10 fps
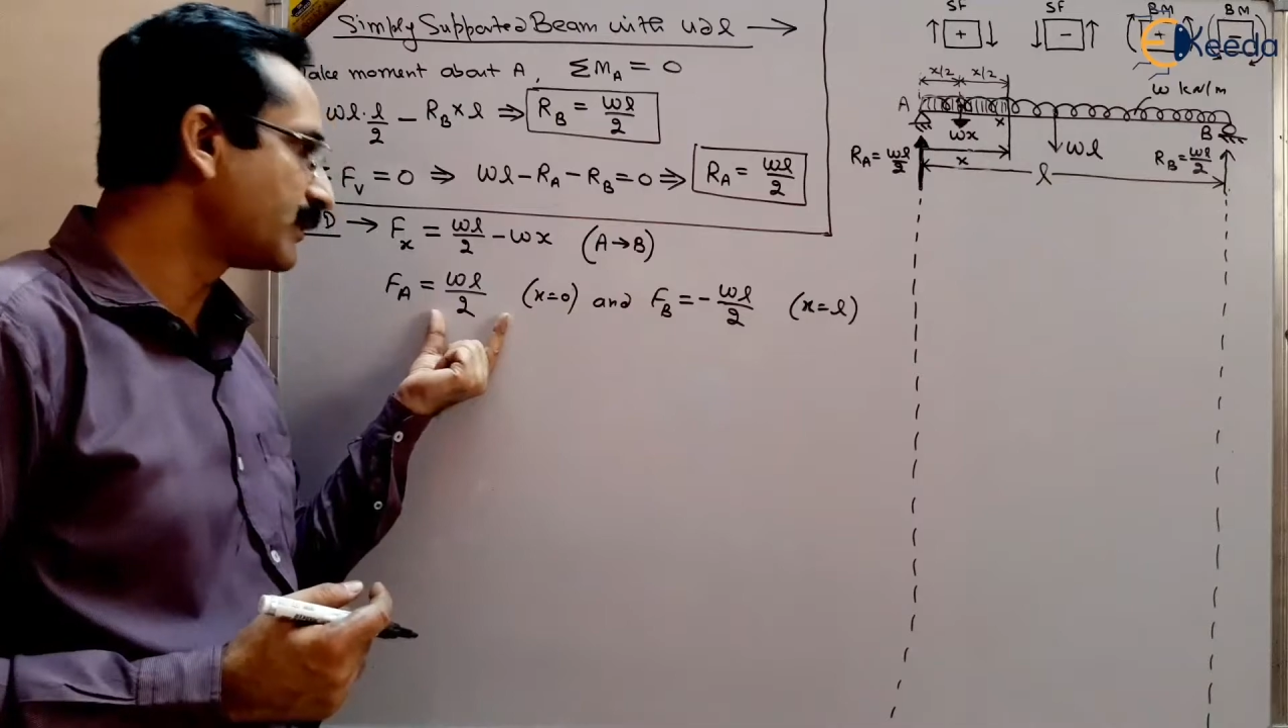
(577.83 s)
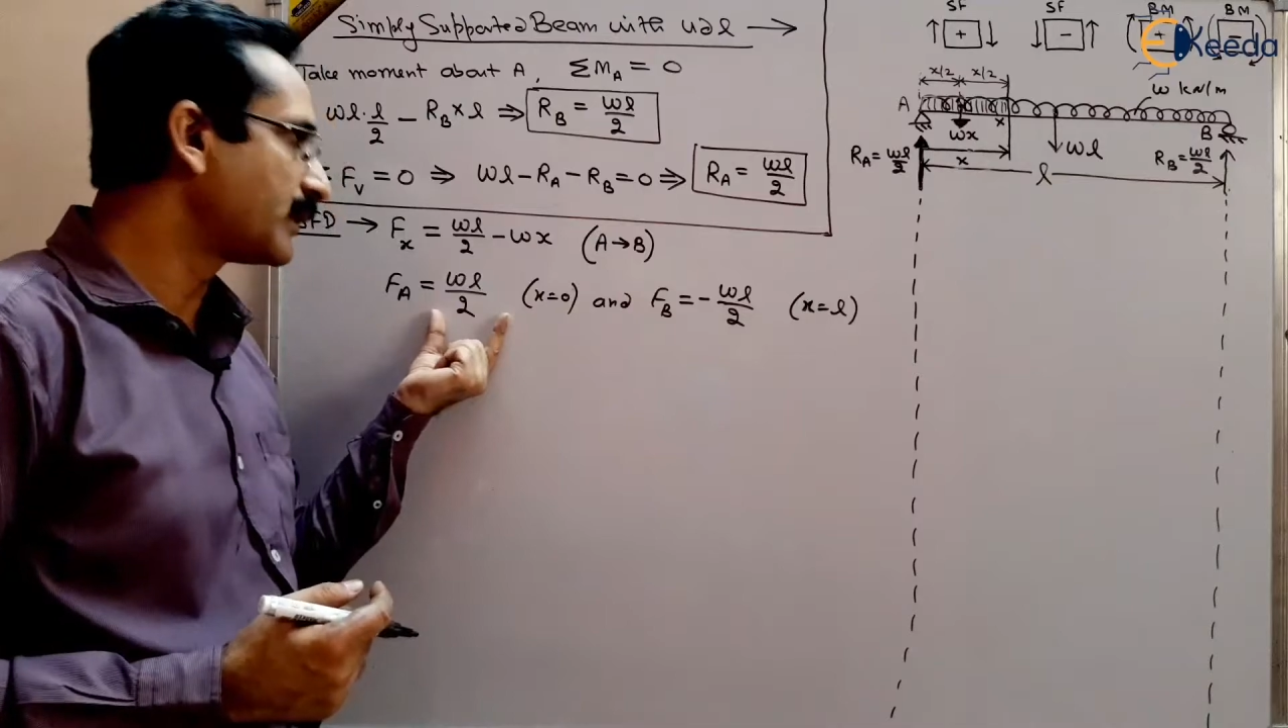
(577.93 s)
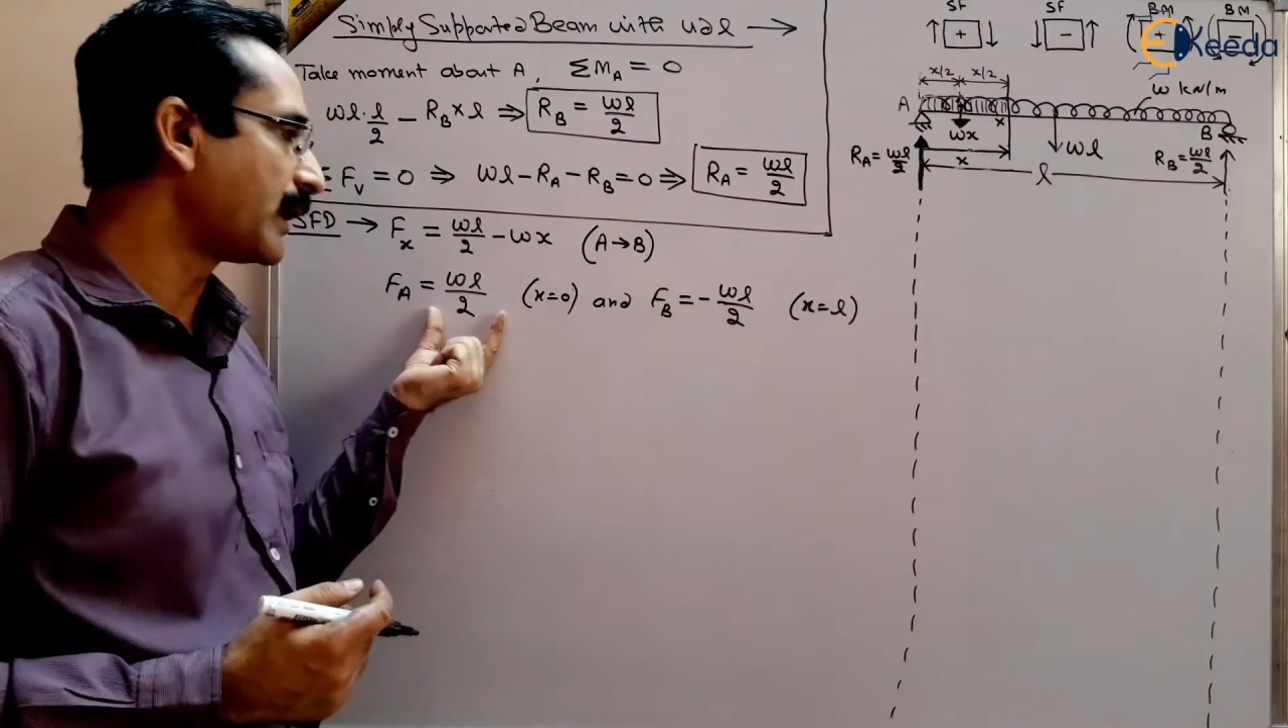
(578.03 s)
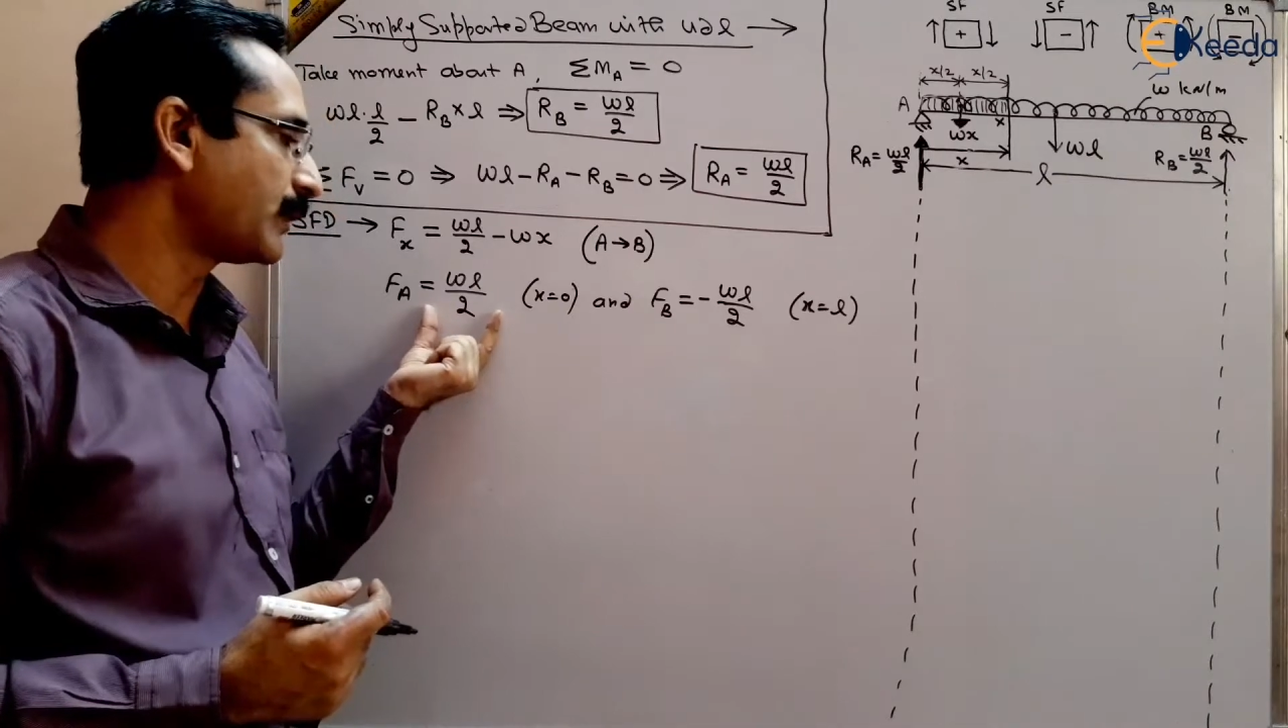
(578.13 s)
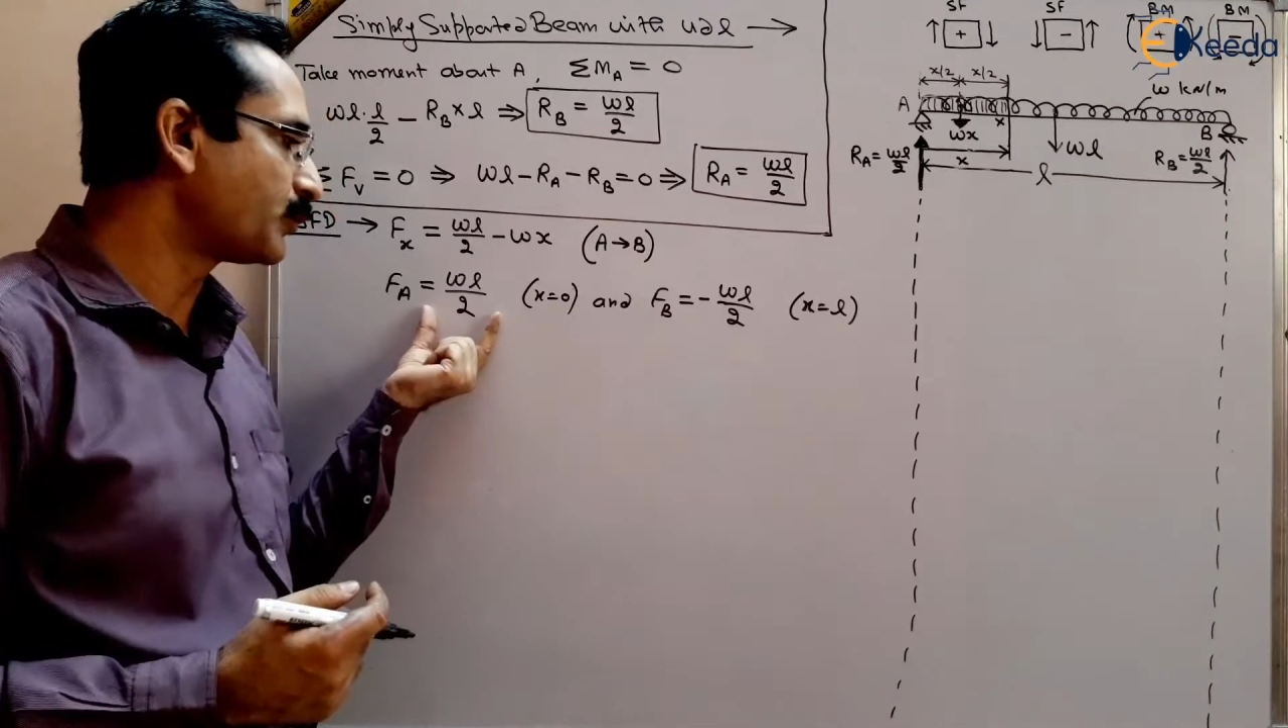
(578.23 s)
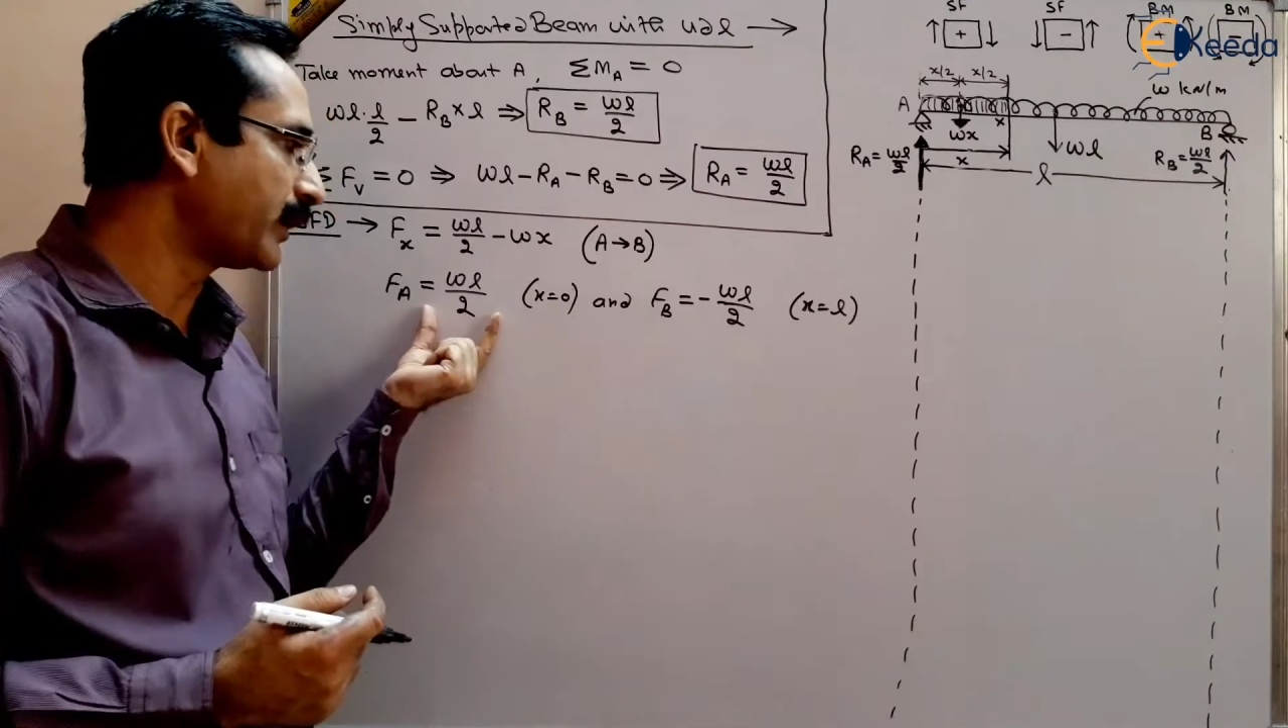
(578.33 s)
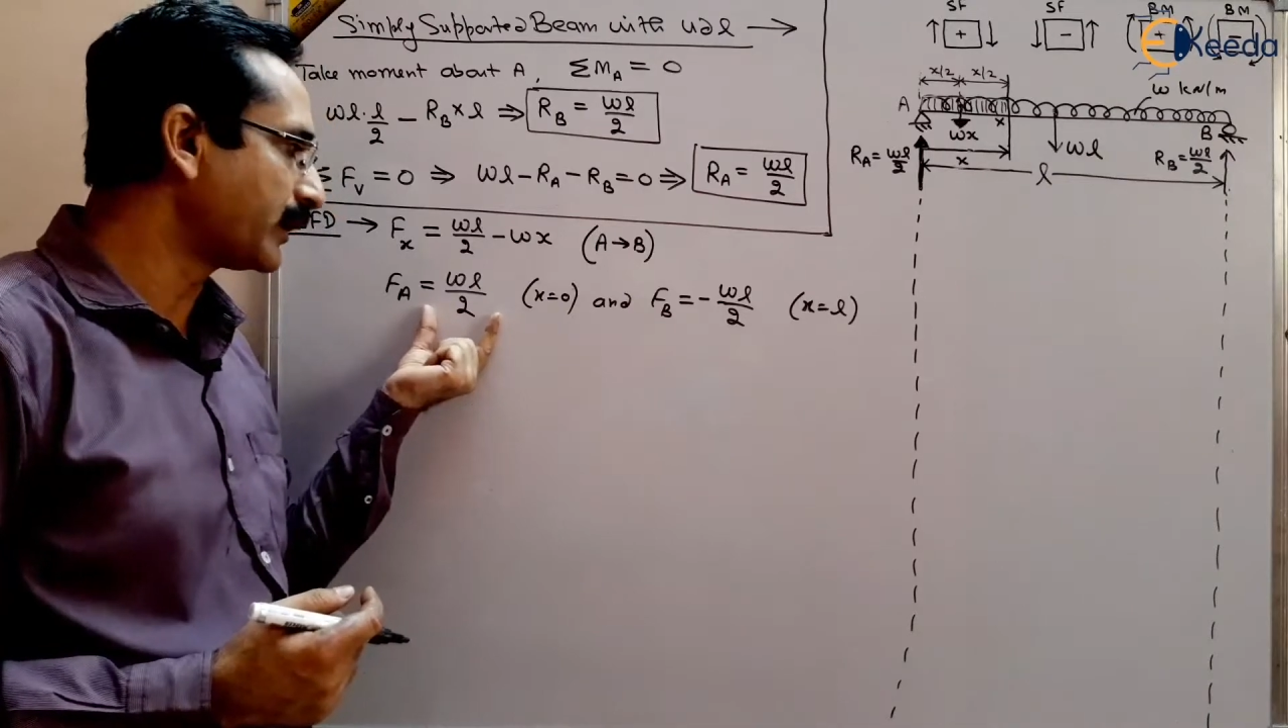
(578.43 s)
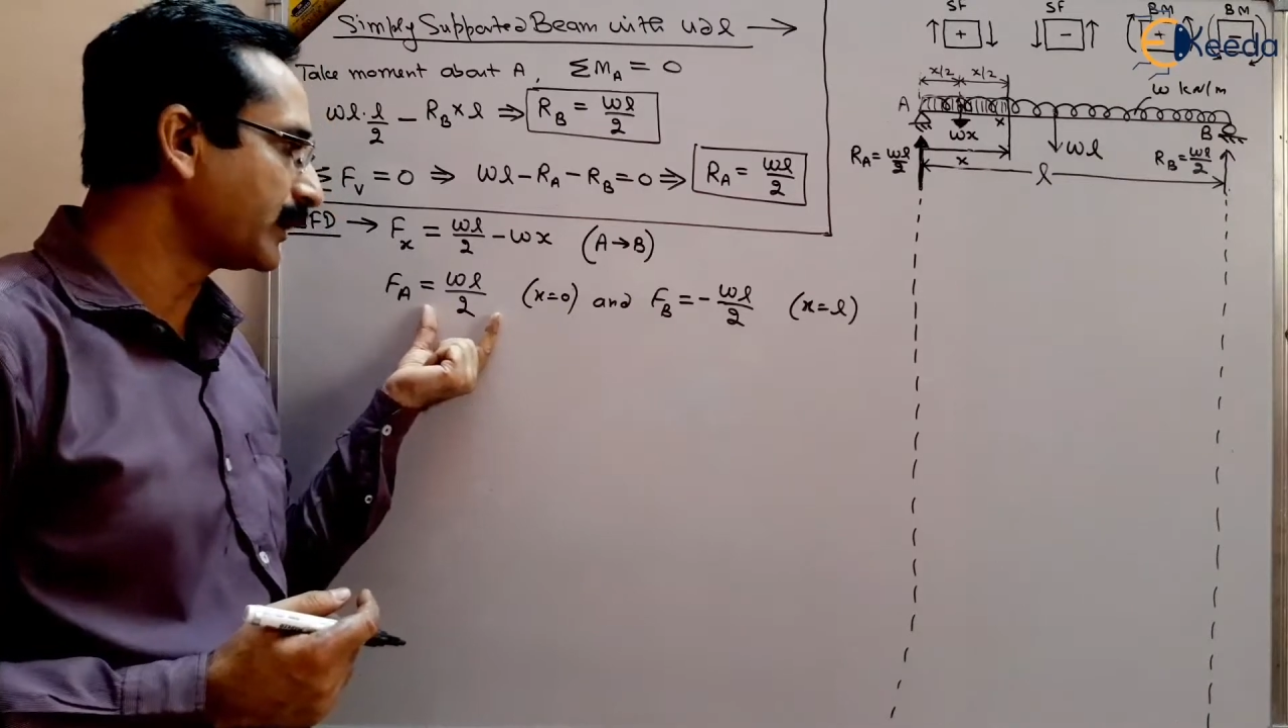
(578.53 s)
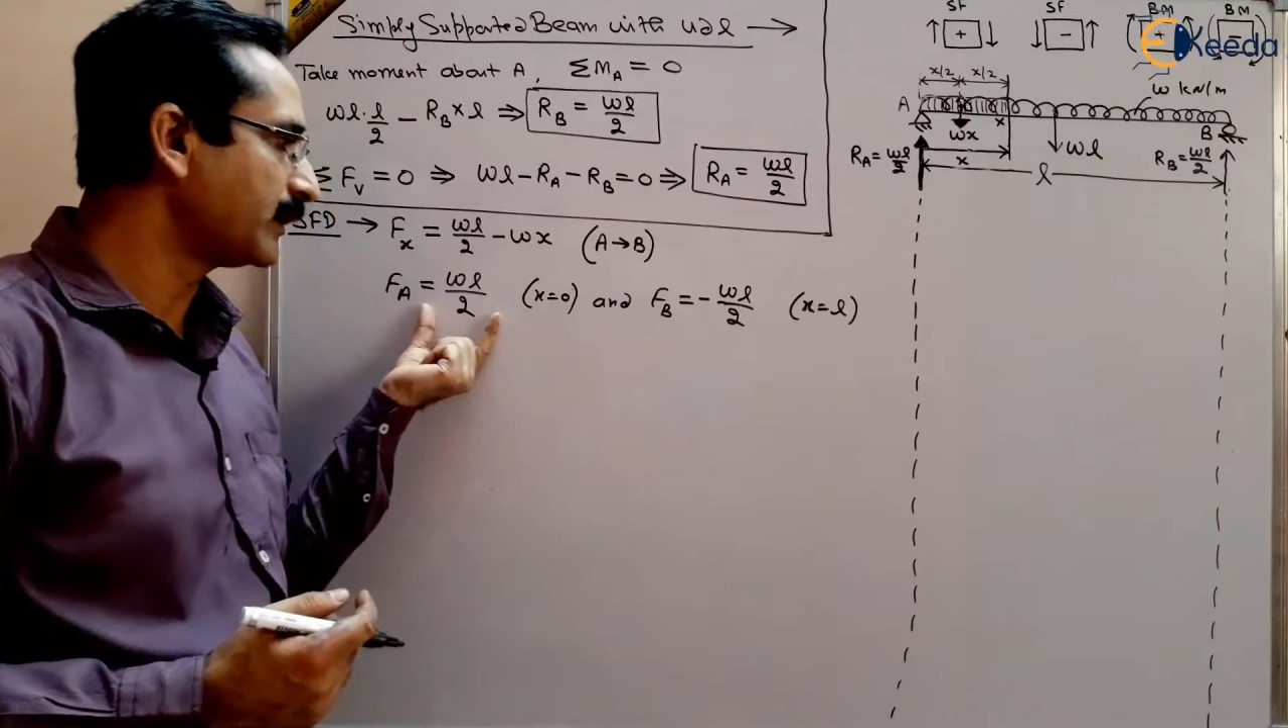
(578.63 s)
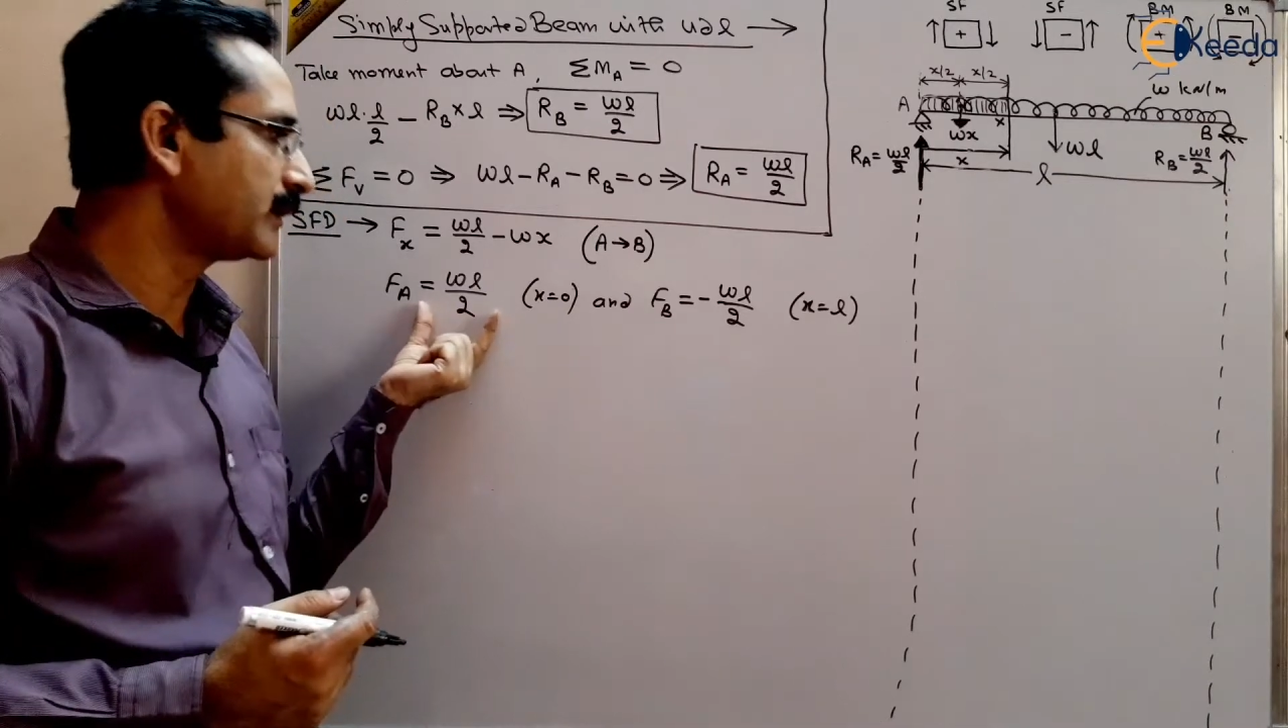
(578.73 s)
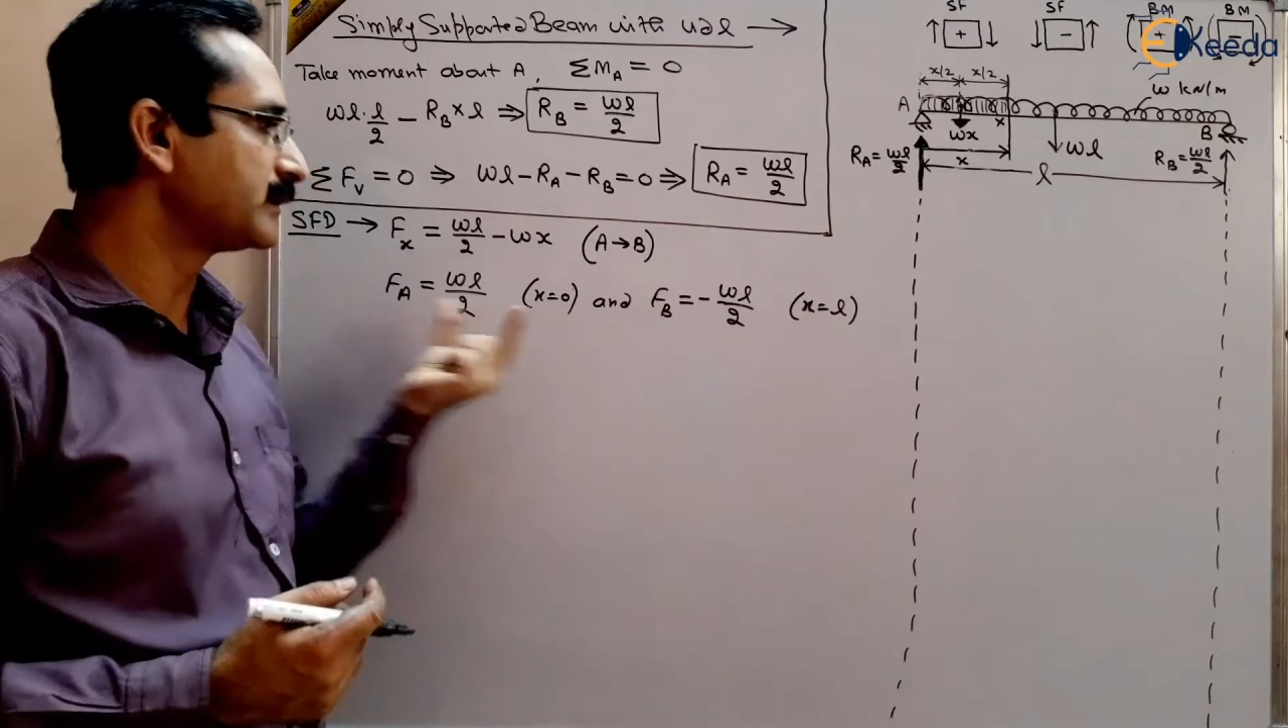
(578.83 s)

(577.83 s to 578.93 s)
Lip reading: at point A,